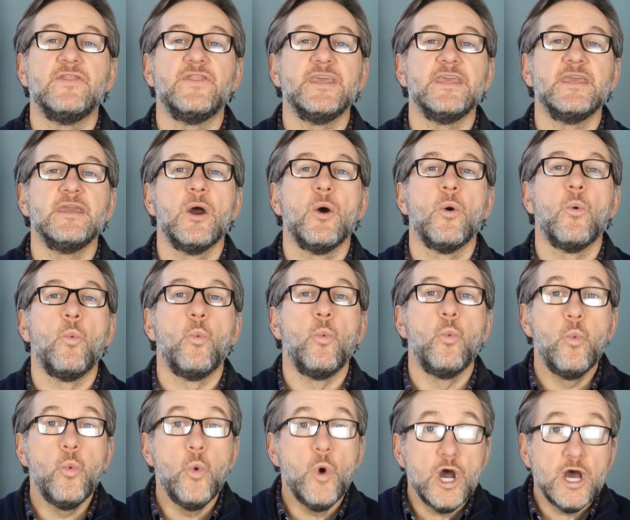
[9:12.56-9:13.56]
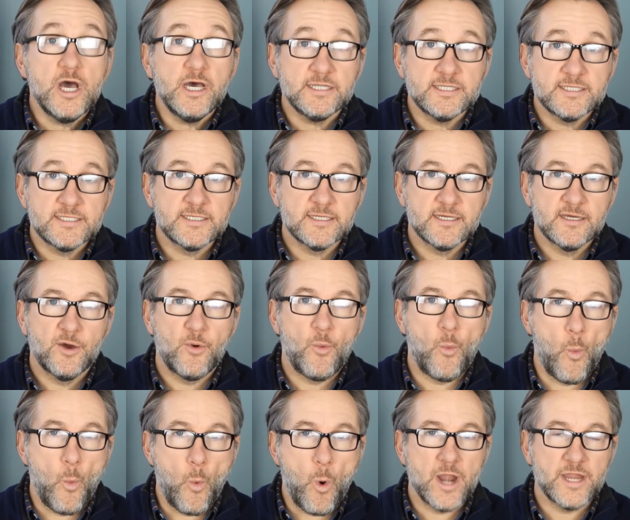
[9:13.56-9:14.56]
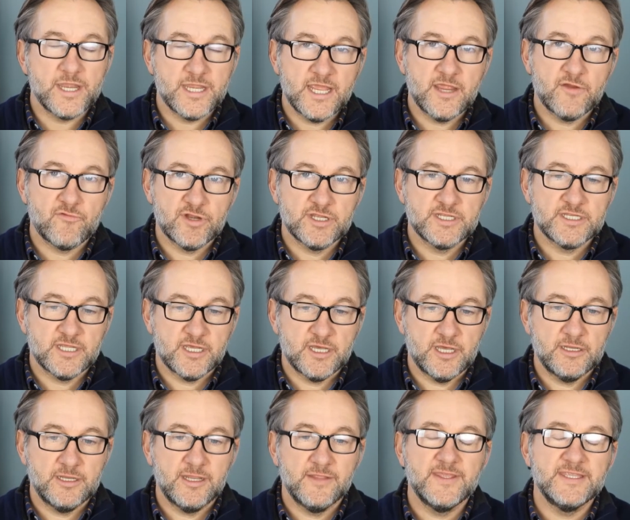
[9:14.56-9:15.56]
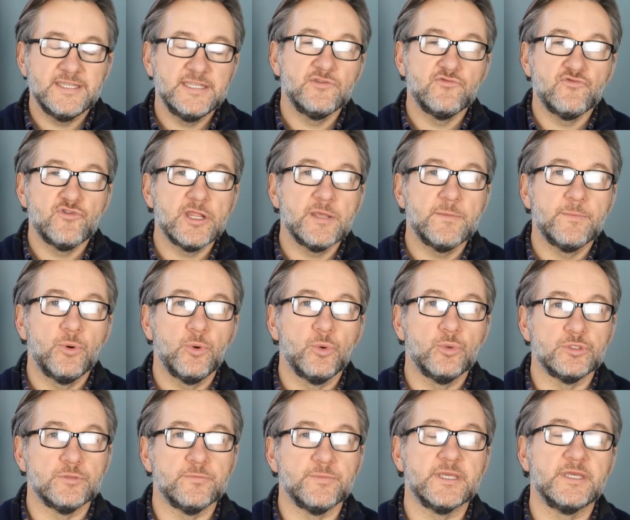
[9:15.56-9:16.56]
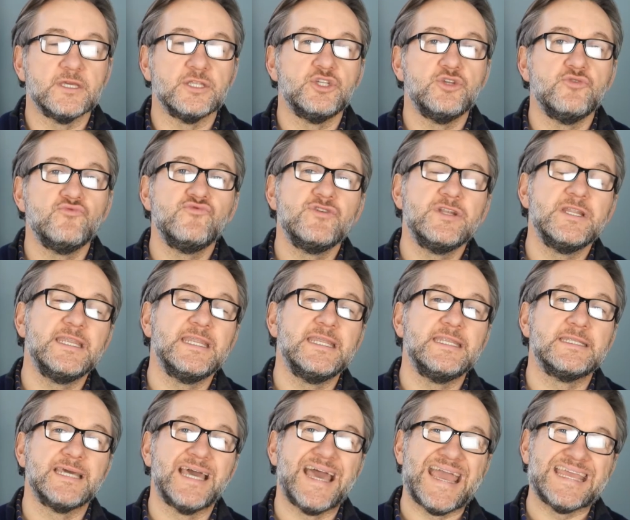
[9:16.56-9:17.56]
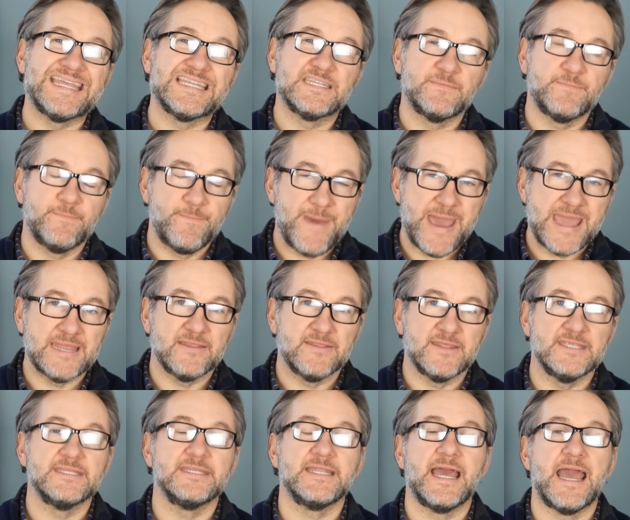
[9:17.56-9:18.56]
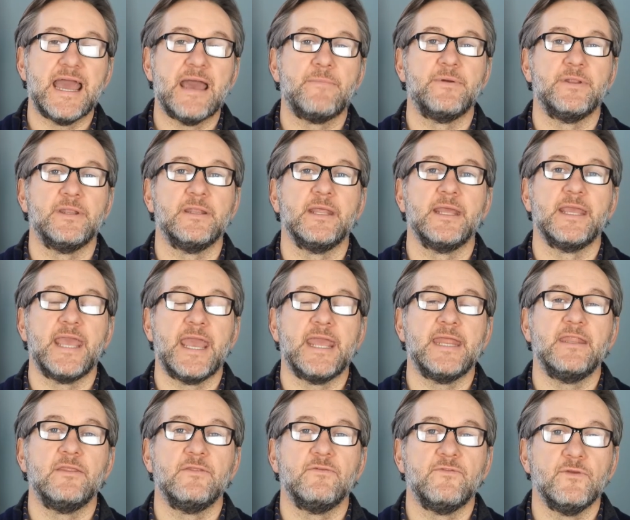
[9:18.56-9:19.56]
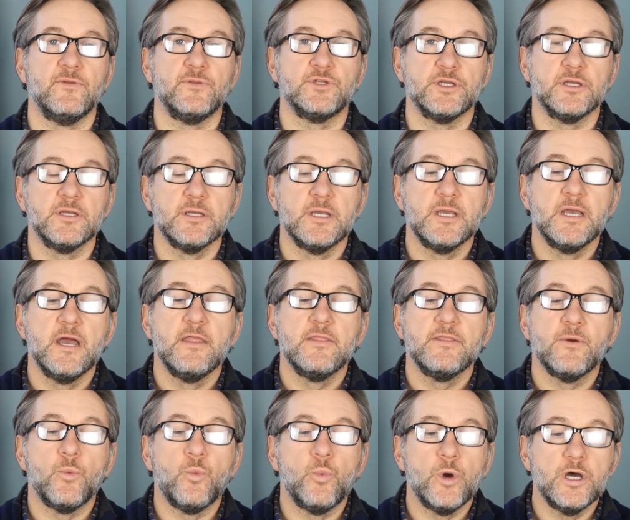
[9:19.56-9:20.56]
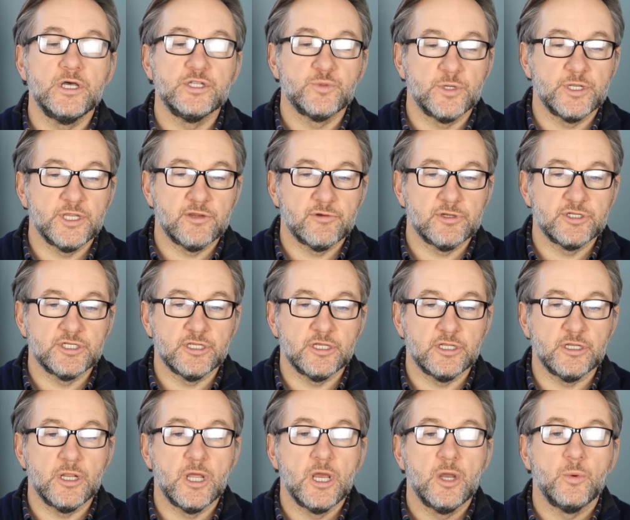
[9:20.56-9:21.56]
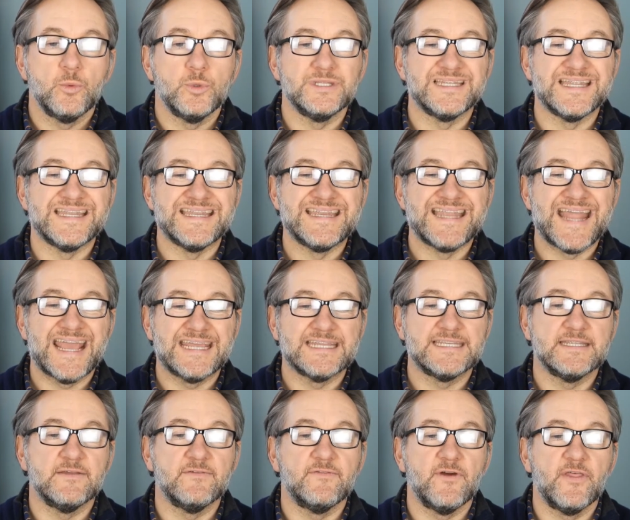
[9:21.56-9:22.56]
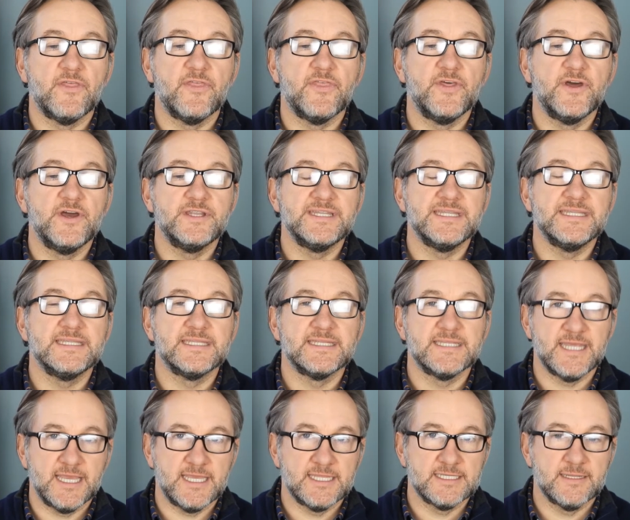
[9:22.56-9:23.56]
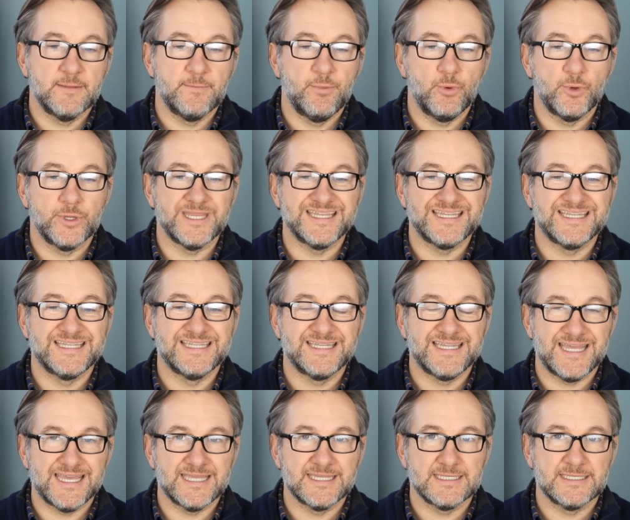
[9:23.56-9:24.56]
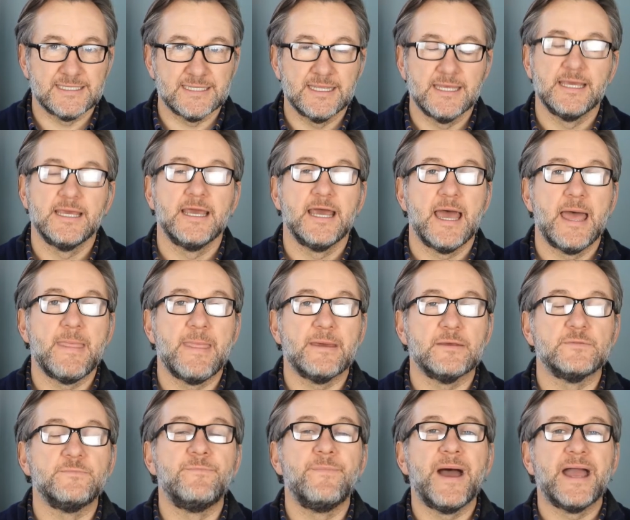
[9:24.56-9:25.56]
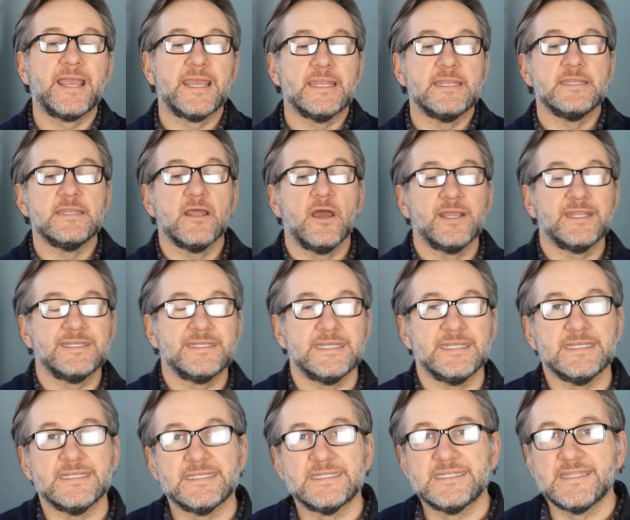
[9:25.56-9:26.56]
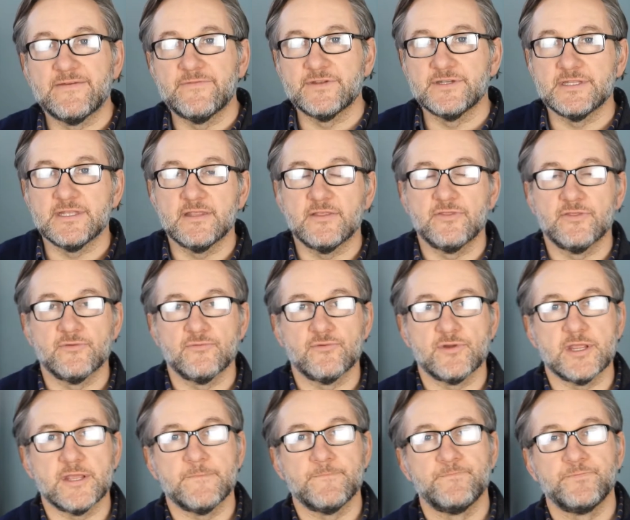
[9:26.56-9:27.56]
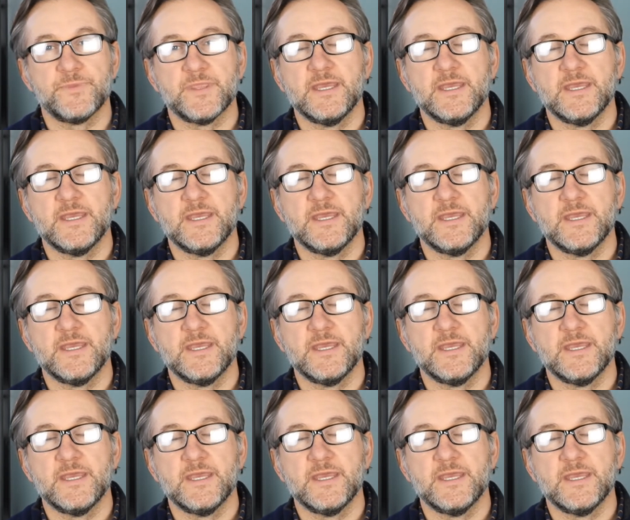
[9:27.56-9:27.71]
The worst 1-year return, and this is really important because you really need to expect this to happen again in the future. The worst 1-year return was negative 36.6, and that was back in 1973.